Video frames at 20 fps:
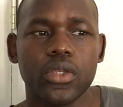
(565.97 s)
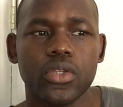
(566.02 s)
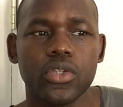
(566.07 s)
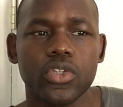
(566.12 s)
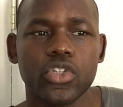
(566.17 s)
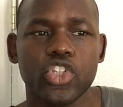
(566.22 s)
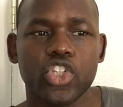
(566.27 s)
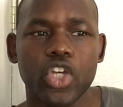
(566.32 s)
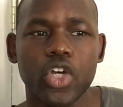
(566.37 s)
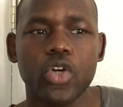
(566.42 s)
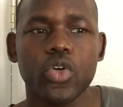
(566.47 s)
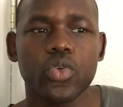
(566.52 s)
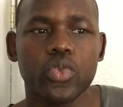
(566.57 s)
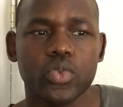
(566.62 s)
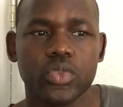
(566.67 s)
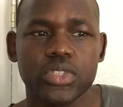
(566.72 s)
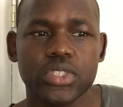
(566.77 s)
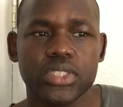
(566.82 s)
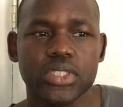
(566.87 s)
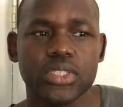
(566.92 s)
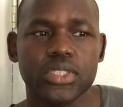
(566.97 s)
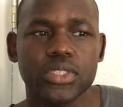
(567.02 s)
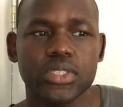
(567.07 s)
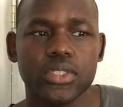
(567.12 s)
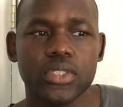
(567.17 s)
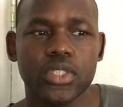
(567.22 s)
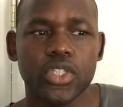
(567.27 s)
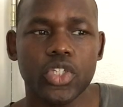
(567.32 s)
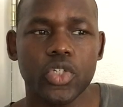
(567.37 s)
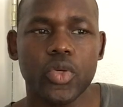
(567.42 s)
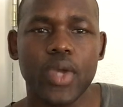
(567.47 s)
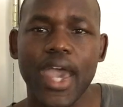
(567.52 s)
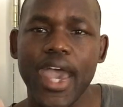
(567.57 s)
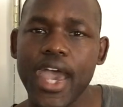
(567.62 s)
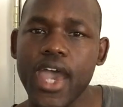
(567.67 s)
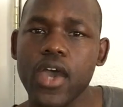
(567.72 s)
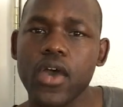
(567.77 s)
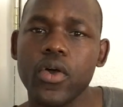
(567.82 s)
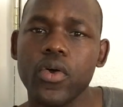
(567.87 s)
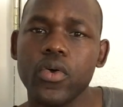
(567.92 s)
shows you
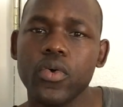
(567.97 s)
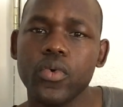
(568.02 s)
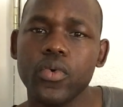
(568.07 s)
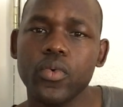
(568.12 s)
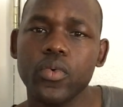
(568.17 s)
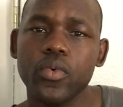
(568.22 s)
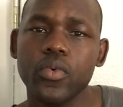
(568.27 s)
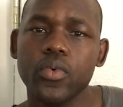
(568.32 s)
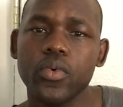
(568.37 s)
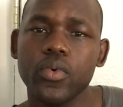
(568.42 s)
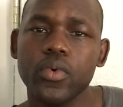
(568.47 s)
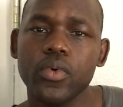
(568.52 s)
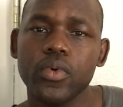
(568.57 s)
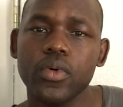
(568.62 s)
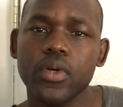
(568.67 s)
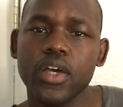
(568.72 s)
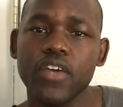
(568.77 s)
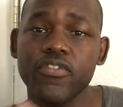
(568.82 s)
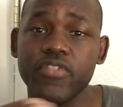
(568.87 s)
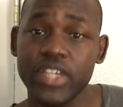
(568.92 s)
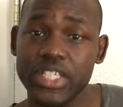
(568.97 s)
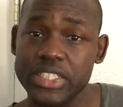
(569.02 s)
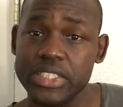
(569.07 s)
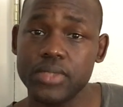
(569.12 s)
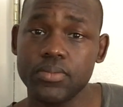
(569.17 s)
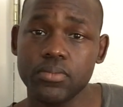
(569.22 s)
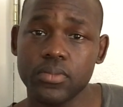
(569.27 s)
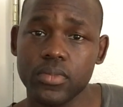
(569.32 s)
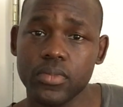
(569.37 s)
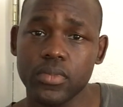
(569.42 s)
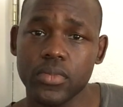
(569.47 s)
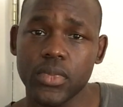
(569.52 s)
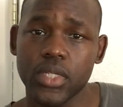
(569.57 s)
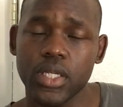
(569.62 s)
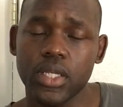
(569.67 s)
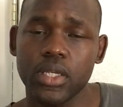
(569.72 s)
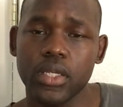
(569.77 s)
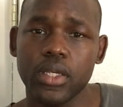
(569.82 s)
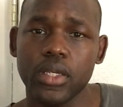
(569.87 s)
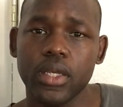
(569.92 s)
how a victim
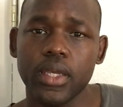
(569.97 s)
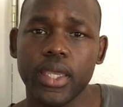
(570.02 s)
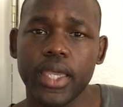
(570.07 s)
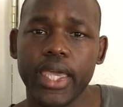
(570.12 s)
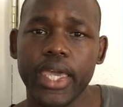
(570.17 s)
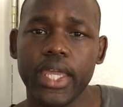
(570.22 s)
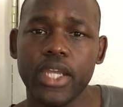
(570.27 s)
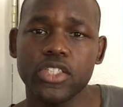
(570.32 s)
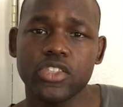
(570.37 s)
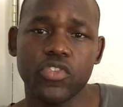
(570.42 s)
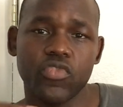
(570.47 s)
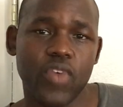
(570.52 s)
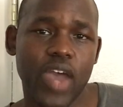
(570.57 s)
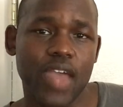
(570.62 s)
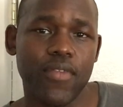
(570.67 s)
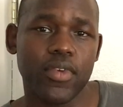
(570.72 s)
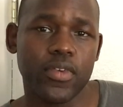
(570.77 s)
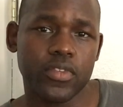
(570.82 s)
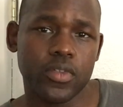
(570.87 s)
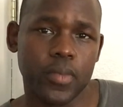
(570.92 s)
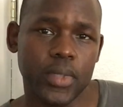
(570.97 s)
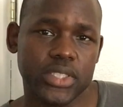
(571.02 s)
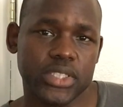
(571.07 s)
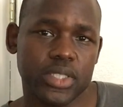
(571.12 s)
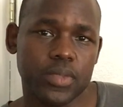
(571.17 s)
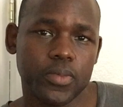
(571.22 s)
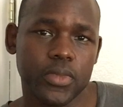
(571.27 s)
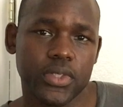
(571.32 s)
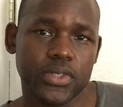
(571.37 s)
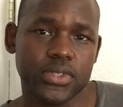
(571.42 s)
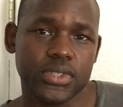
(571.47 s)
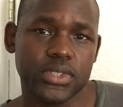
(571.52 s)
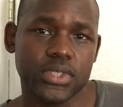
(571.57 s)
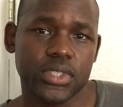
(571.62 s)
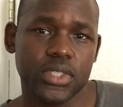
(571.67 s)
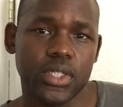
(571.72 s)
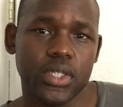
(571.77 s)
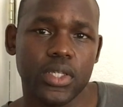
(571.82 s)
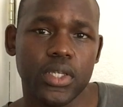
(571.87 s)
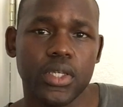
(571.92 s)
and a survivor of domestic abuse
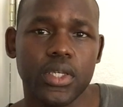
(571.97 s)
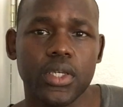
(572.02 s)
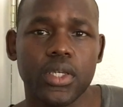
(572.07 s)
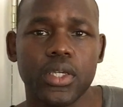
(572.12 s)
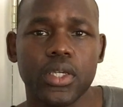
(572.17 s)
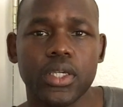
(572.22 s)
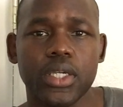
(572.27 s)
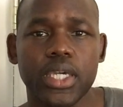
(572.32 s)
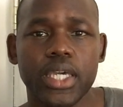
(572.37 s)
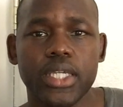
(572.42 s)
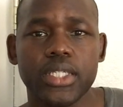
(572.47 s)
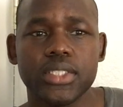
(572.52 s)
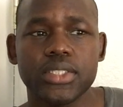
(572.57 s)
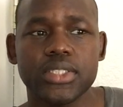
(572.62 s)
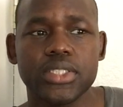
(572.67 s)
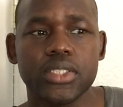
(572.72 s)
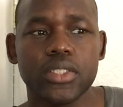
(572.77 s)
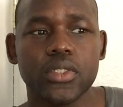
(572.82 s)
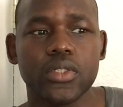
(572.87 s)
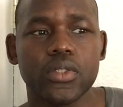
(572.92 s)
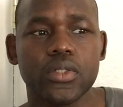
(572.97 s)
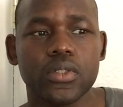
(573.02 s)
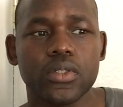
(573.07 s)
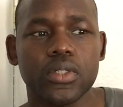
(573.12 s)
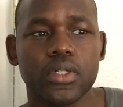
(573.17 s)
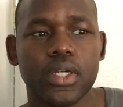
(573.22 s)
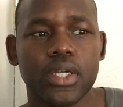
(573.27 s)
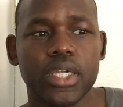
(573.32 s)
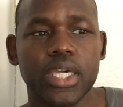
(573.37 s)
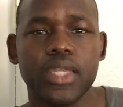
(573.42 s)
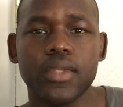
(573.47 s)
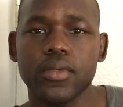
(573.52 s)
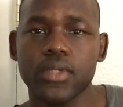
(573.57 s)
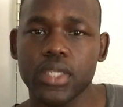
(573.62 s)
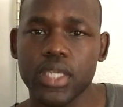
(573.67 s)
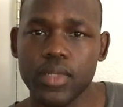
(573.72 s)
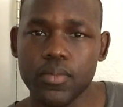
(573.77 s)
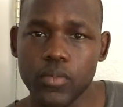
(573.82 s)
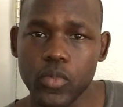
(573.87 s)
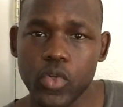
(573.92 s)
can still
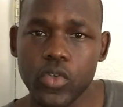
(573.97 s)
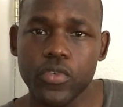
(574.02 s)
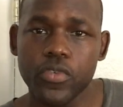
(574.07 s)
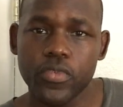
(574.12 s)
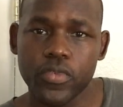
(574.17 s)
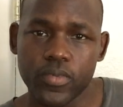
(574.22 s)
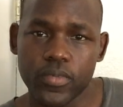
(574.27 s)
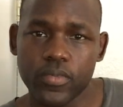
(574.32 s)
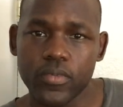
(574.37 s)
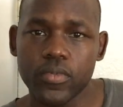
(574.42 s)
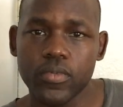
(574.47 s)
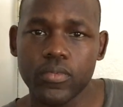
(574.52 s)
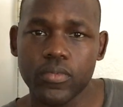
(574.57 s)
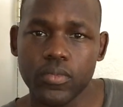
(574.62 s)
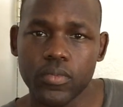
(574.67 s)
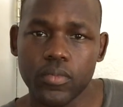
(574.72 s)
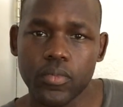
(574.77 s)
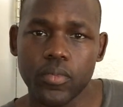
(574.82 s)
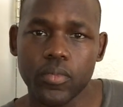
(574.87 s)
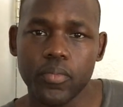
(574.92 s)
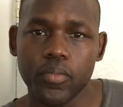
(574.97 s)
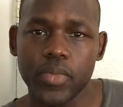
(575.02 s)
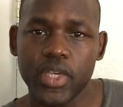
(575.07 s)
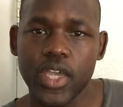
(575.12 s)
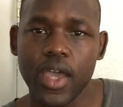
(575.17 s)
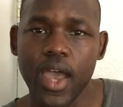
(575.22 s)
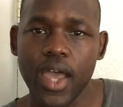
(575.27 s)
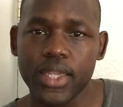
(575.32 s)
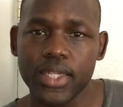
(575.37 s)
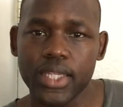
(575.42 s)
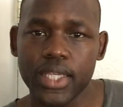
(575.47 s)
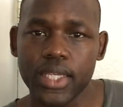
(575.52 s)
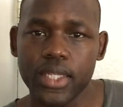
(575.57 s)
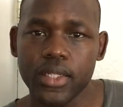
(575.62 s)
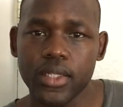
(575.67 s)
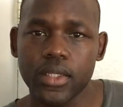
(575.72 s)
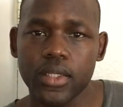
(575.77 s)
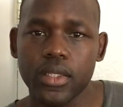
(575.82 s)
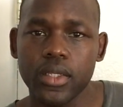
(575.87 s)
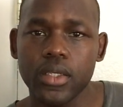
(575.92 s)
move beyond it.
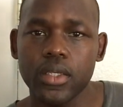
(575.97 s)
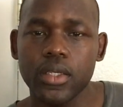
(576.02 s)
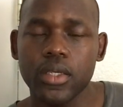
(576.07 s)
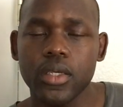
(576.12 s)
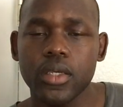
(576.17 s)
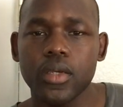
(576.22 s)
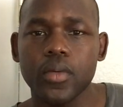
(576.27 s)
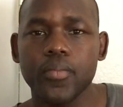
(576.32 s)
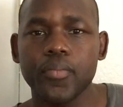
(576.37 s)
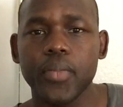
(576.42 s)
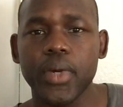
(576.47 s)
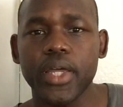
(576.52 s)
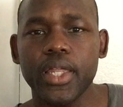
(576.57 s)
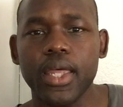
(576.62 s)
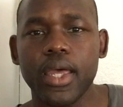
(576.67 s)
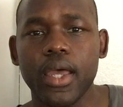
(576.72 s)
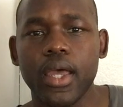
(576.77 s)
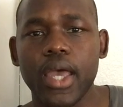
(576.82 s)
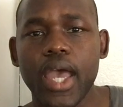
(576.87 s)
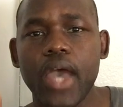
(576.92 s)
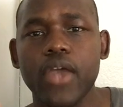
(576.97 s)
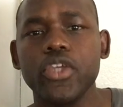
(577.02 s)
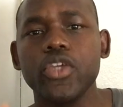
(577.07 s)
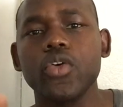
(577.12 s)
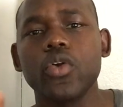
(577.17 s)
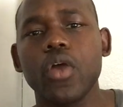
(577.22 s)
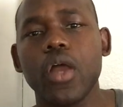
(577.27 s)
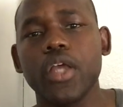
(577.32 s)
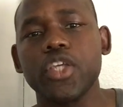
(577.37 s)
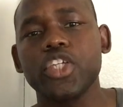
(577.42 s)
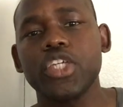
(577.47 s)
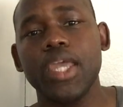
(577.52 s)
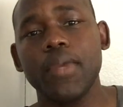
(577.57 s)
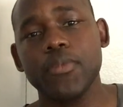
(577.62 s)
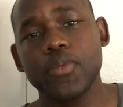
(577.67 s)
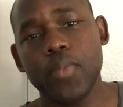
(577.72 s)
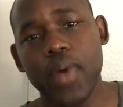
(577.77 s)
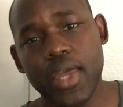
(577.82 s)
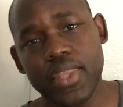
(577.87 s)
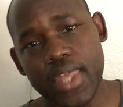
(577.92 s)
But how you are
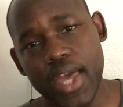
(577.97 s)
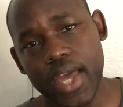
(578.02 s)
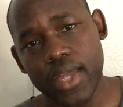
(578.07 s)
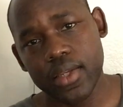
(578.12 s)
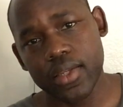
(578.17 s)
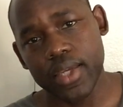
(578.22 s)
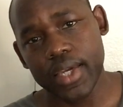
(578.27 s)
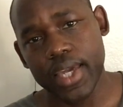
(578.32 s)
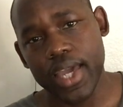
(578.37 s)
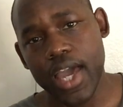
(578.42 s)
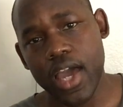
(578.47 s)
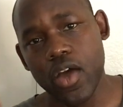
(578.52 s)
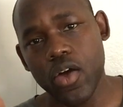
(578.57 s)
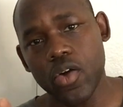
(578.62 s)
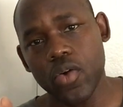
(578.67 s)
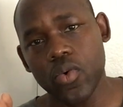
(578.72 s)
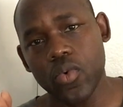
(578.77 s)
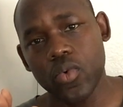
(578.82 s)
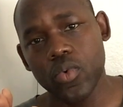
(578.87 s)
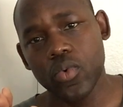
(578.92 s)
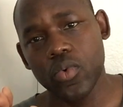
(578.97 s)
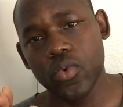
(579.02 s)
shaped by that, like how